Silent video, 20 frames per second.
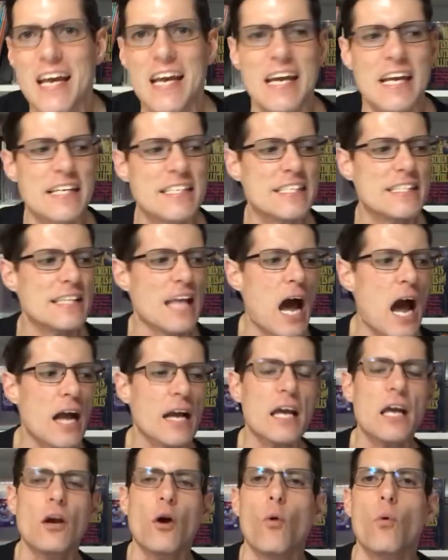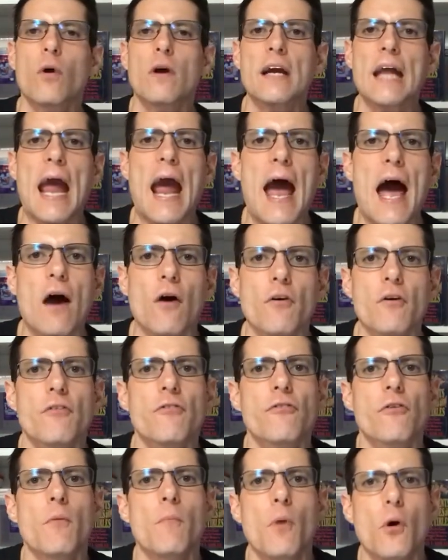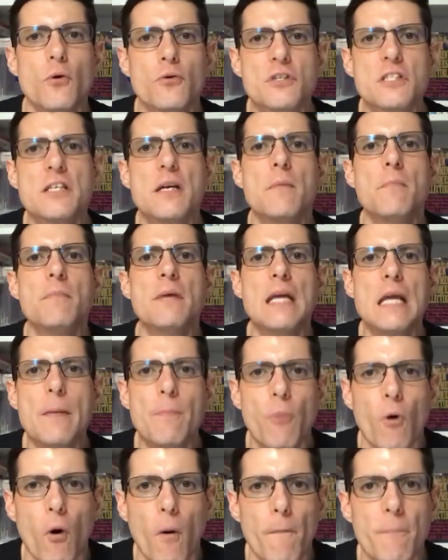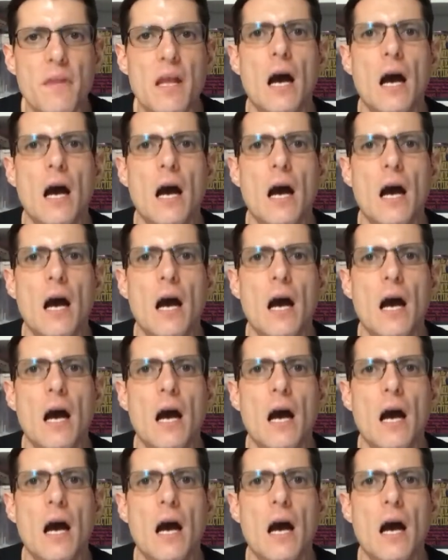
It's not going to work out for most people.